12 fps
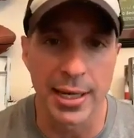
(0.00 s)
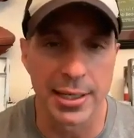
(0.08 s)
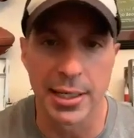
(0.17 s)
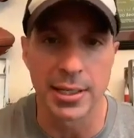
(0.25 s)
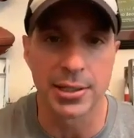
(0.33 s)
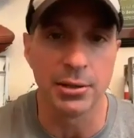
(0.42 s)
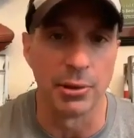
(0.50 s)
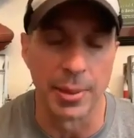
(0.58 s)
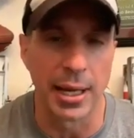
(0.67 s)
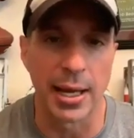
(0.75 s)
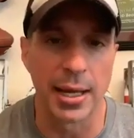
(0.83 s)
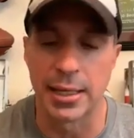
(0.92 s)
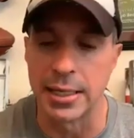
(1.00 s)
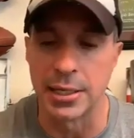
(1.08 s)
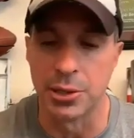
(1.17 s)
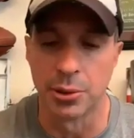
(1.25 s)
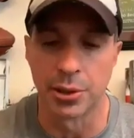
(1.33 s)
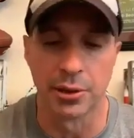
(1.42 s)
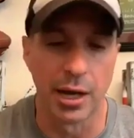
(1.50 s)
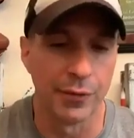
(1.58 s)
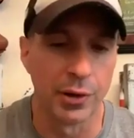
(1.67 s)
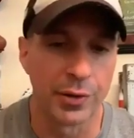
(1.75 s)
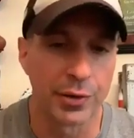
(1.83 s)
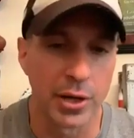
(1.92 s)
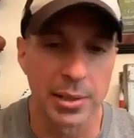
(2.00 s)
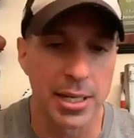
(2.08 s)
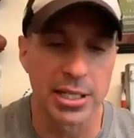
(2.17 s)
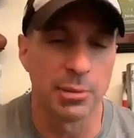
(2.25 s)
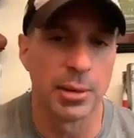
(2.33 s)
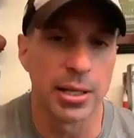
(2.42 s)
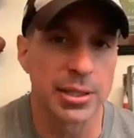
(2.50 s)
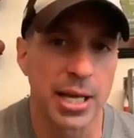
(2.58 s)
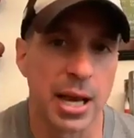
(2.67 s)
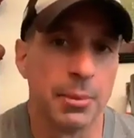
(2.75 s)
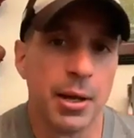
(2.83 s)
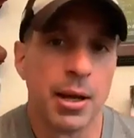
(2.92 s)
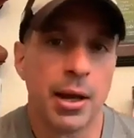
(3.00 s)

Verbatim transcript: And I did it, too. I mean, I, I didn't do it on the level of I tell them all the time.